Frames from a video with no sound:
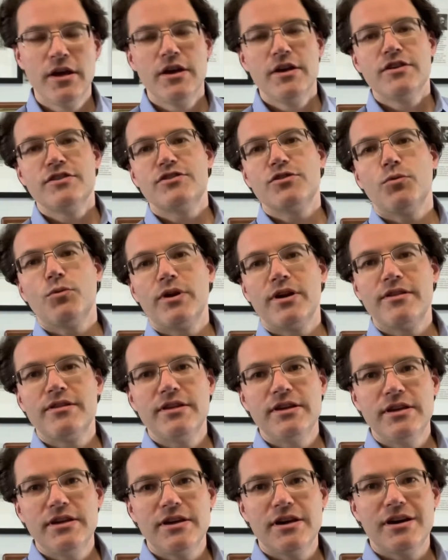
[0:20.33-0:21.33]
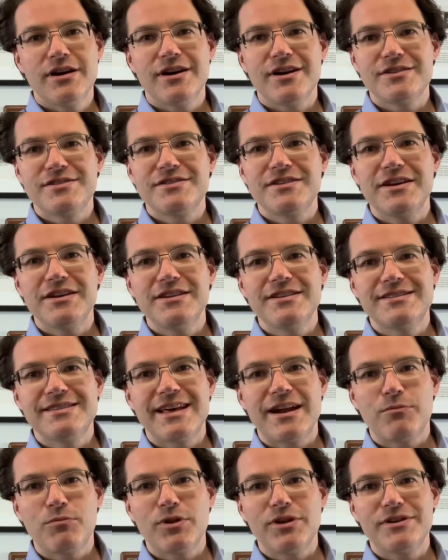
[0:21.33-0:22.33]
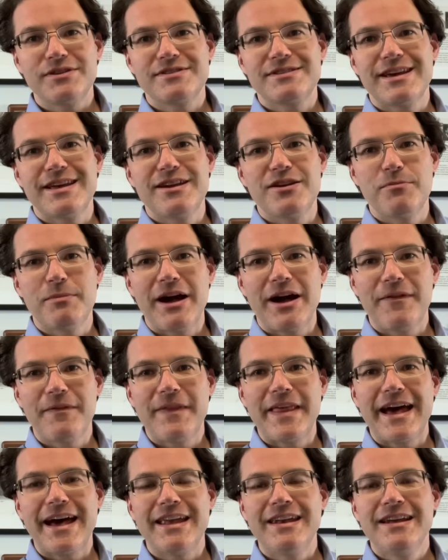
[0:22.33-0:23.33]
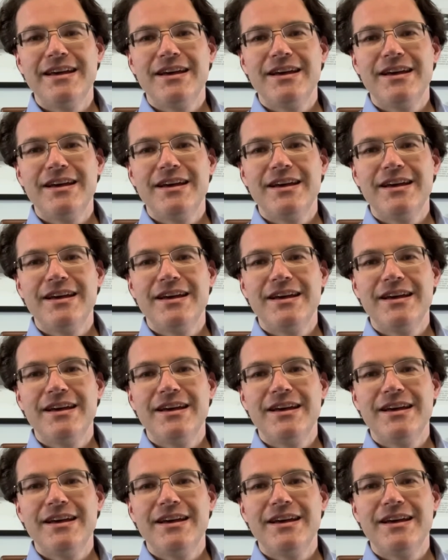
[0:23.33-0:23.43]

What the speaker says: So, one of the studies that I'm really excited about that